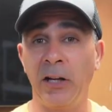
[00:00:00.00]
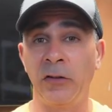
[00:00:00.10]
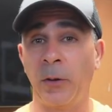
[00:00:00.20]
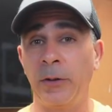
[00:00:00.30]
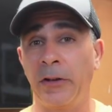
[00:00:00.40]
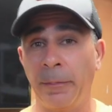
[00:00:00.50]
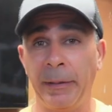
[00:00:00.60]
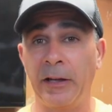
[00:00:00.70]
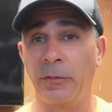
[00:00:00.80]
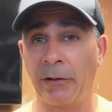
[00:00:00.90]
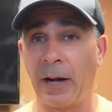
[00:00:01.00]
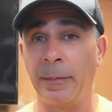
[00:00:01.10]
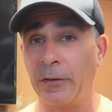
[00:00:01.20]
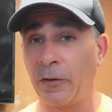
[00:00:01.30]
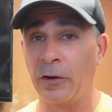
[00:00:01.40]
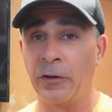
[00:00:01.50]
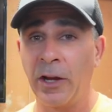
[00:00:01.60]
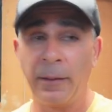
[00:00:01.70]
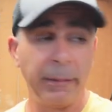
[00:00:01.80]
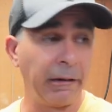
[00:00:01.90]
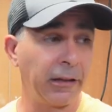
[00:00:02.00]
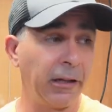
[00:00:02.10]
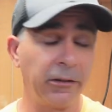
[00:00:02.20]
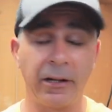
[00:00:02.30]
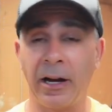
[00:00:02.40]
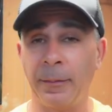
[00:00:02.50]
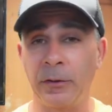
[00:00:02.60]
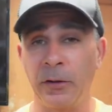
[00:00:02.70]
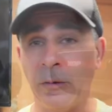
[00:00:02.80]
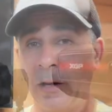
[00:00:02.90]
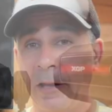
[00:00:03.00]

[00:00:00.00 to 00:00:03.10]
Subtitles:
is always the biggest problem as far as pairing the intercom to